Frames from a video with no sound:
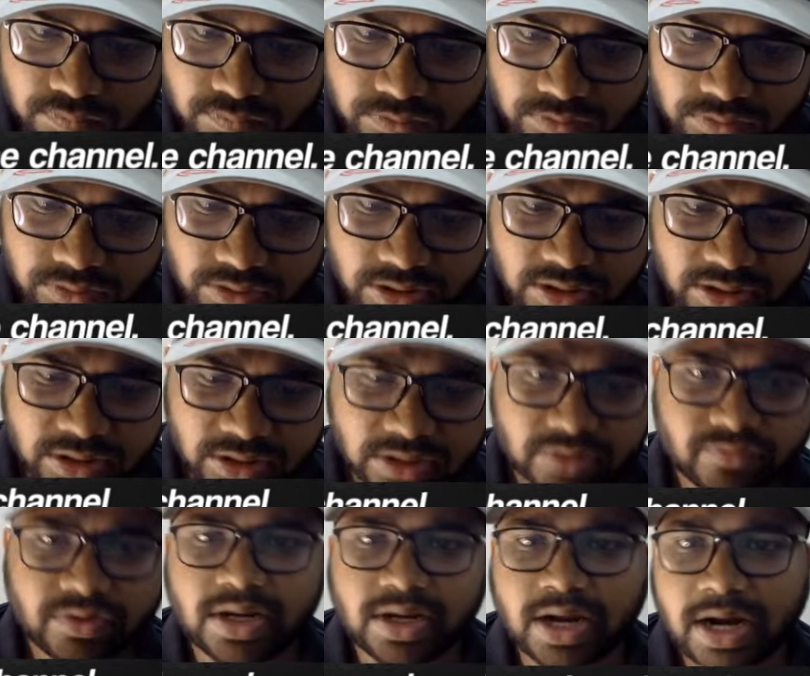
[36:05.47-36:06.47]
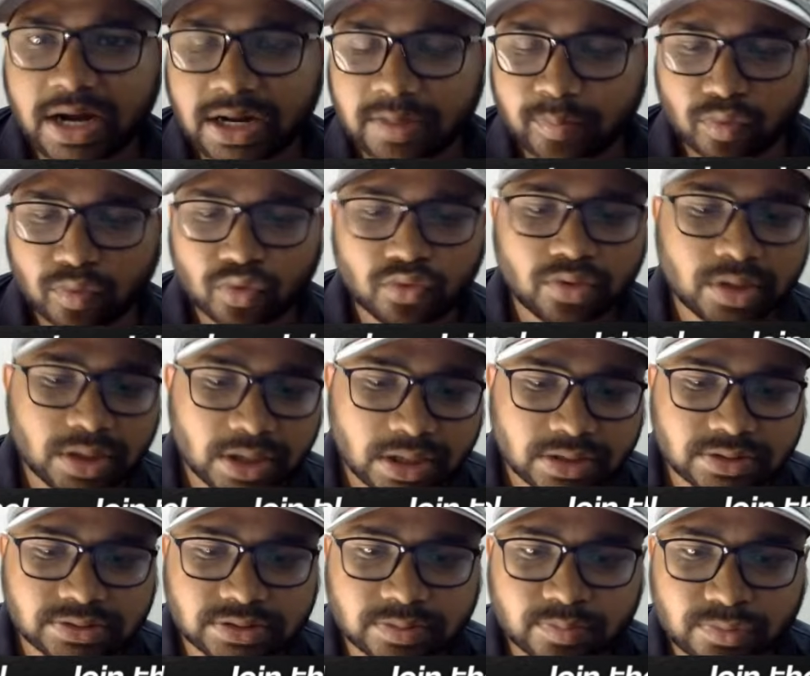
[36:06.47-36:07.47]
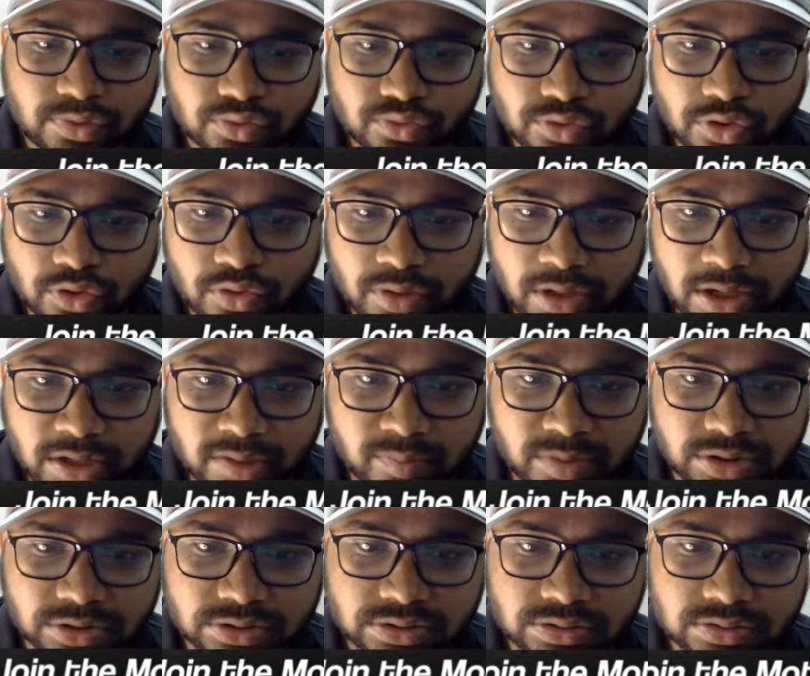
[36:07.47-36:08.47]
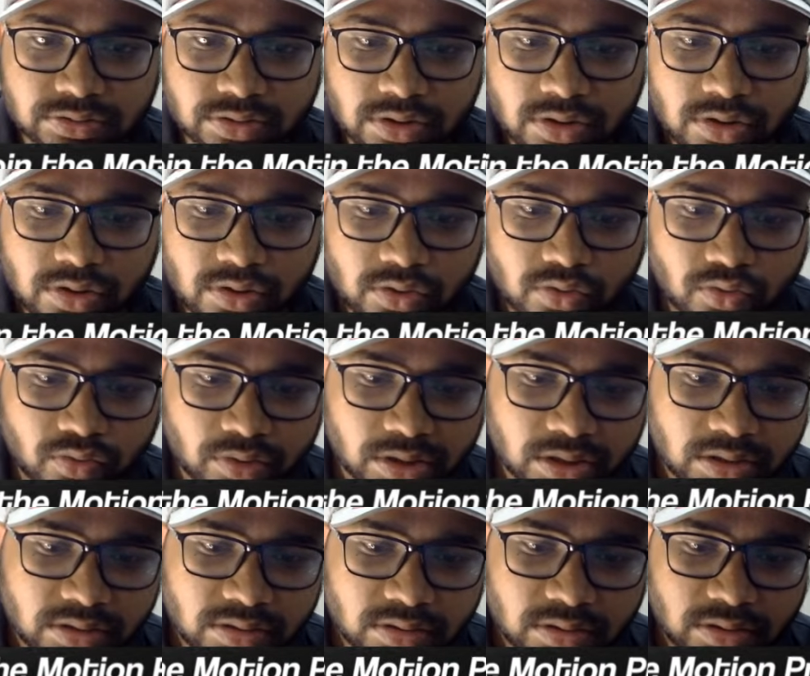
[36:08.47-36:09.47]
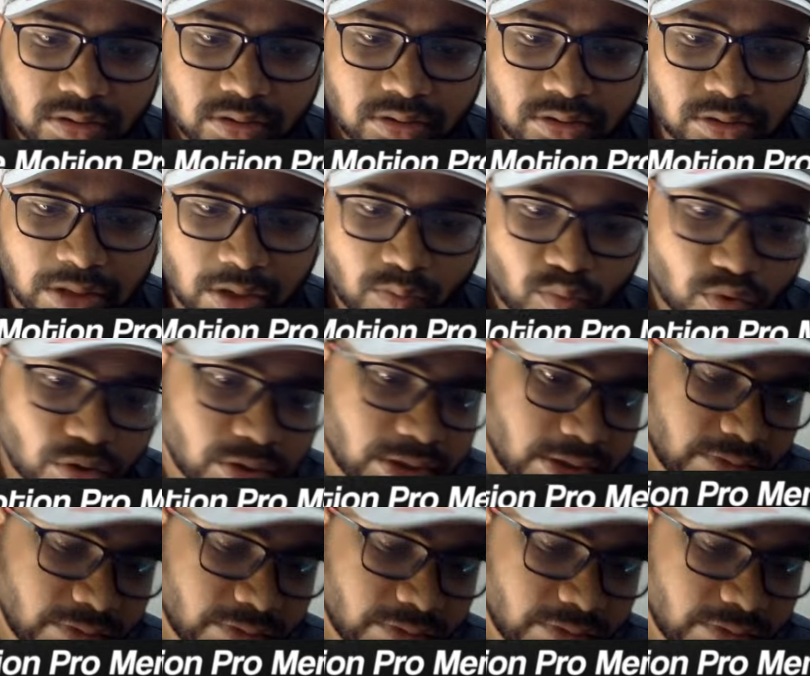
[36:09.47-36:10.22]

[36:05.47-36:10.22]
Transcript: then it will add more realism to your animation. Okay, now what I